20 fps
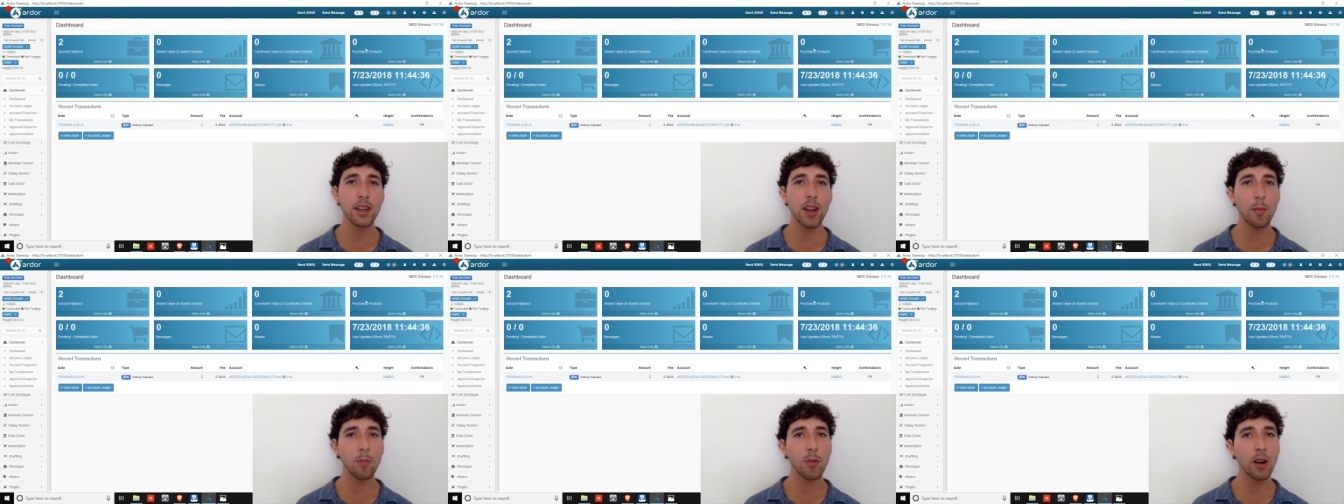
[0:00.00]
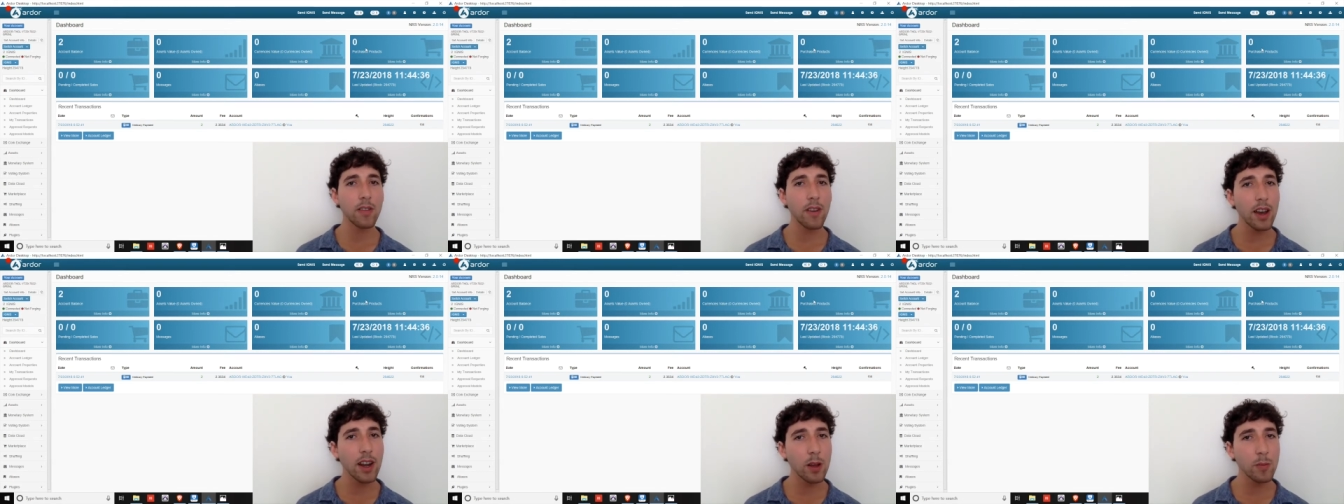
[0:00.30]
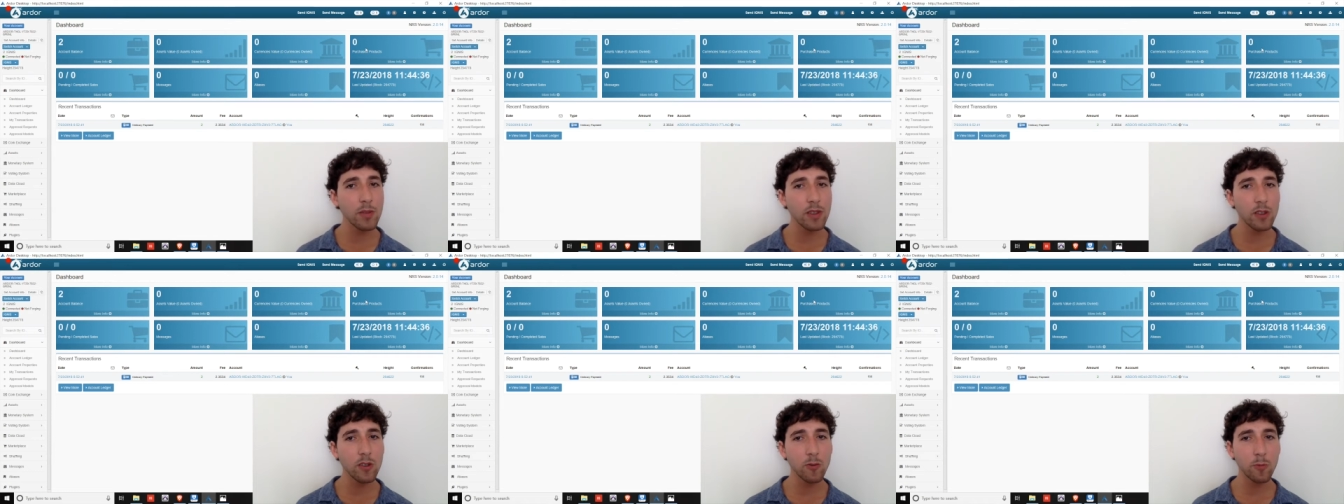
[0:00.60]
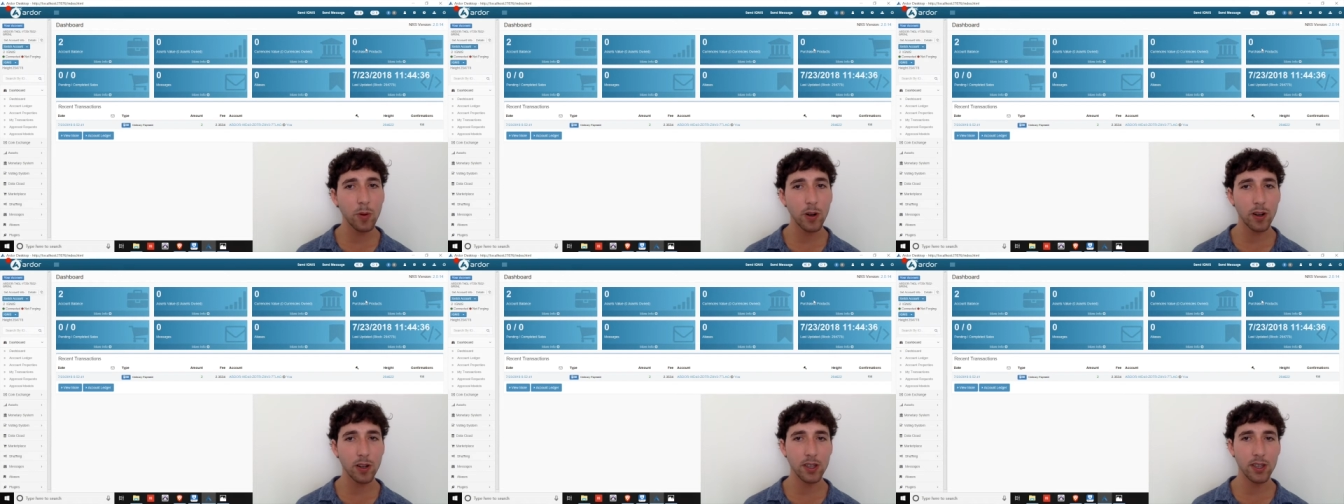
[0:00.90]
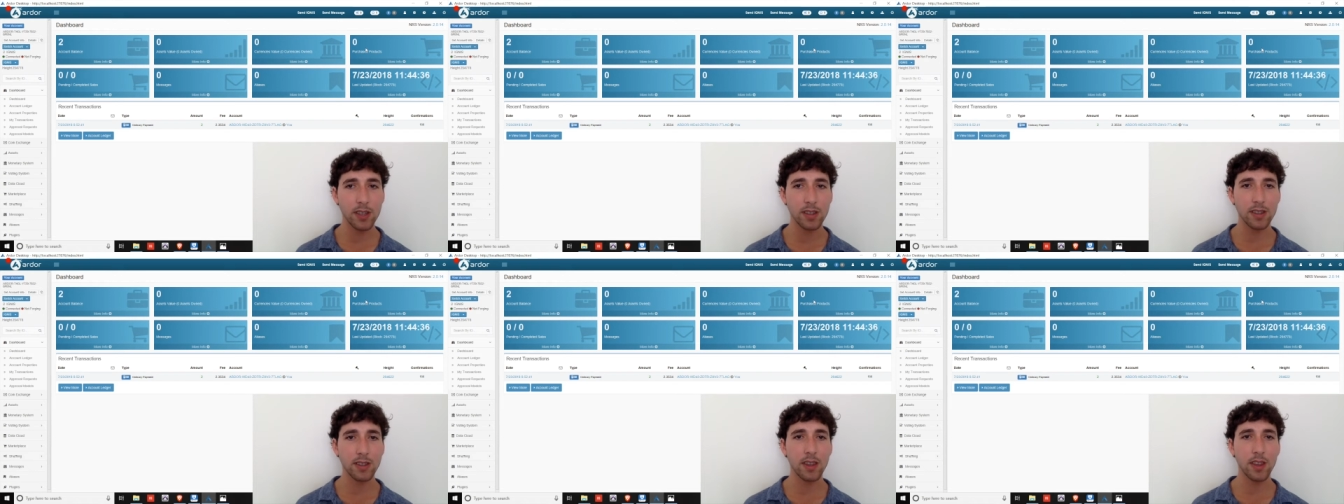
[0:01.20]
number of items you've
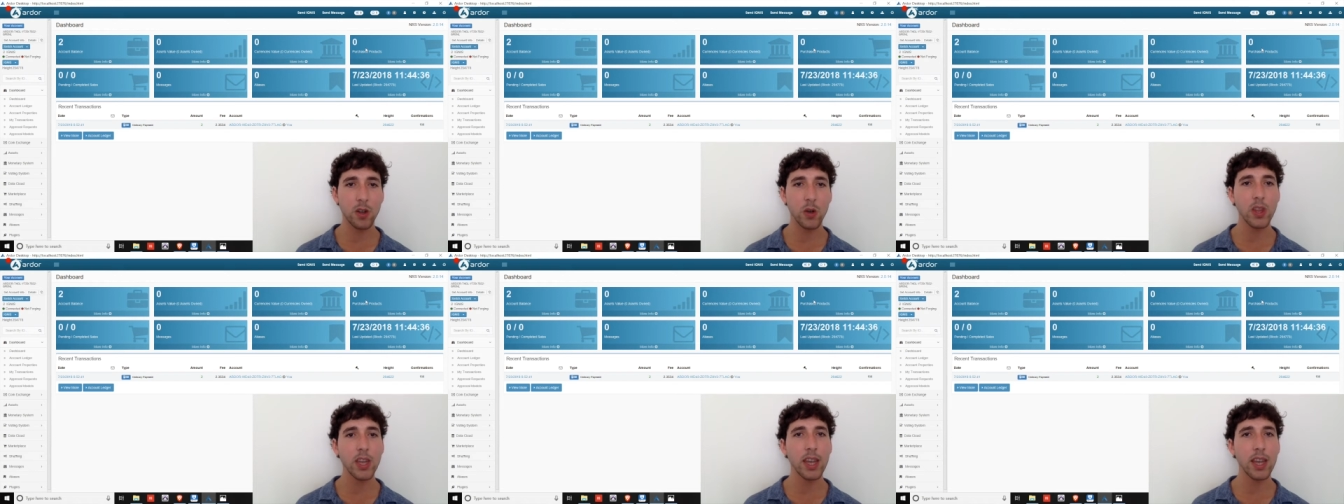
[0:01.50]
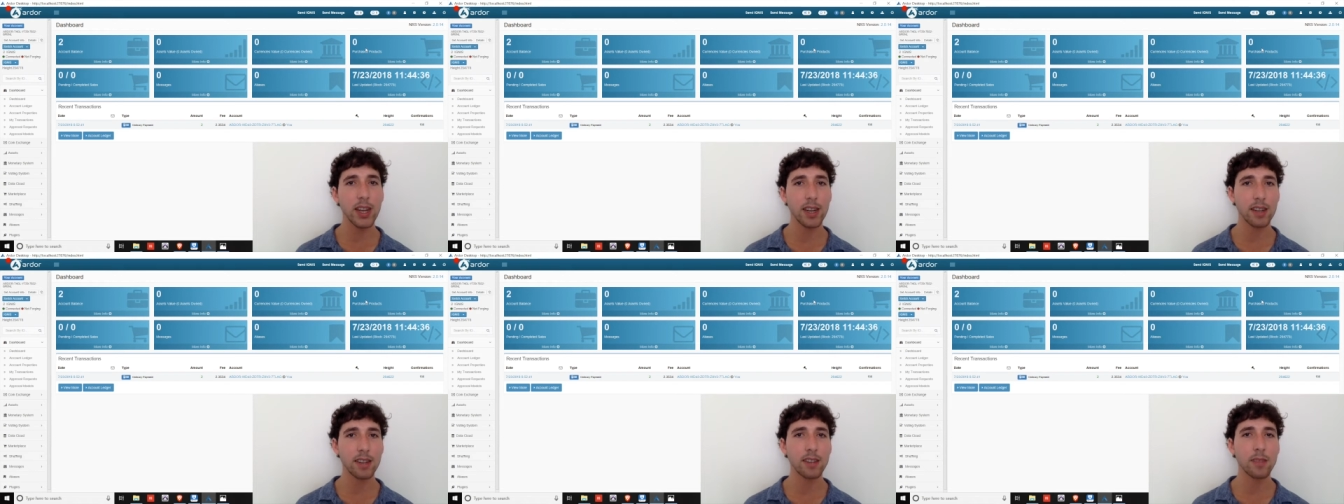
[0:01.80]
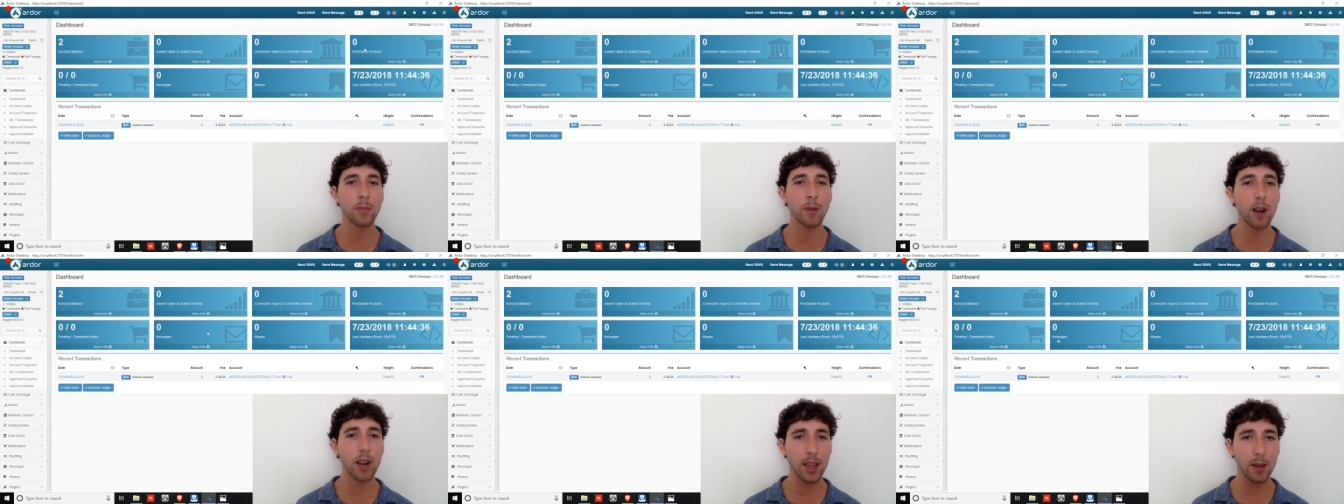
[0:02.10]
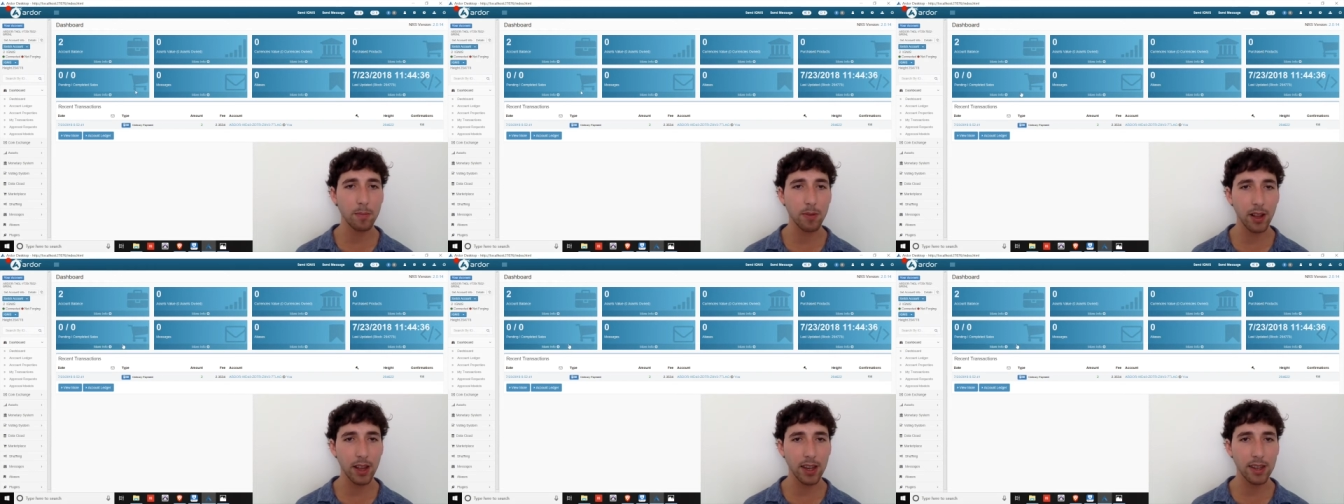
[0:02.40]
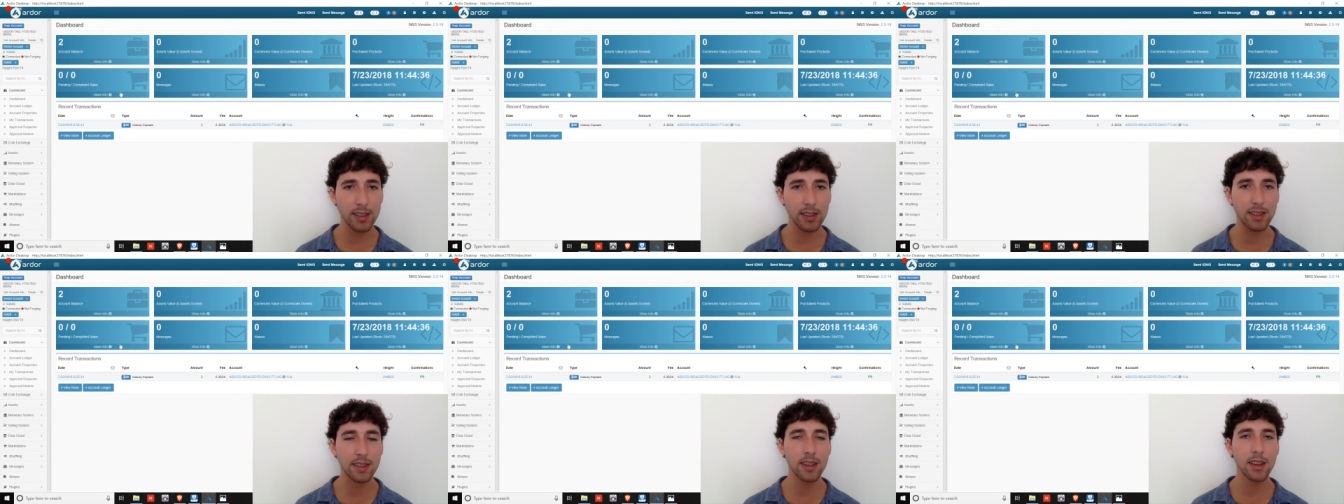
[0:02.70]
purchased through the Ignis
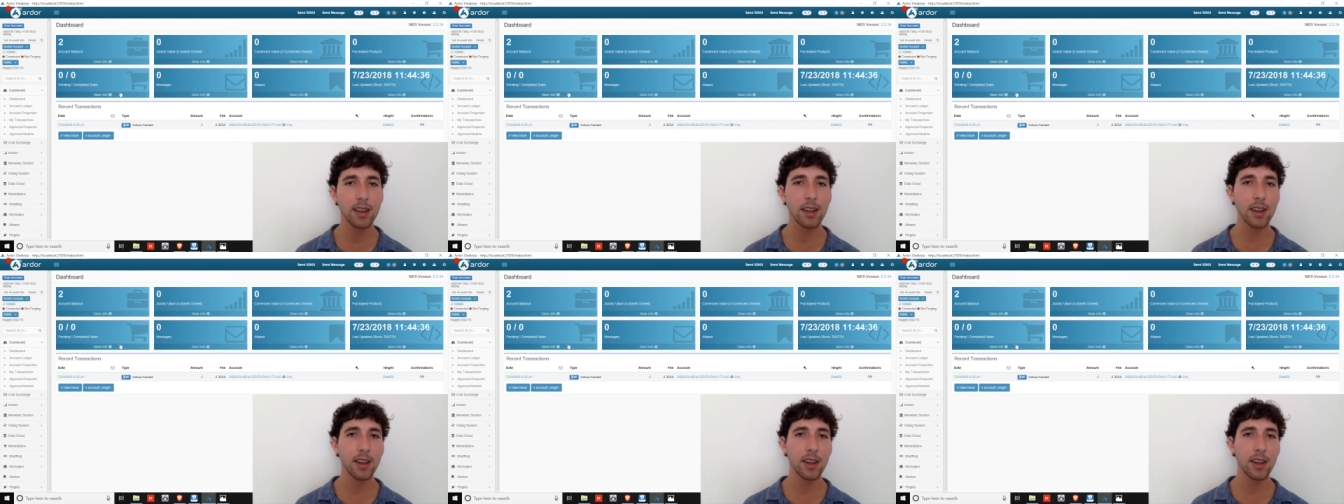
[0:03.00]
marketplace.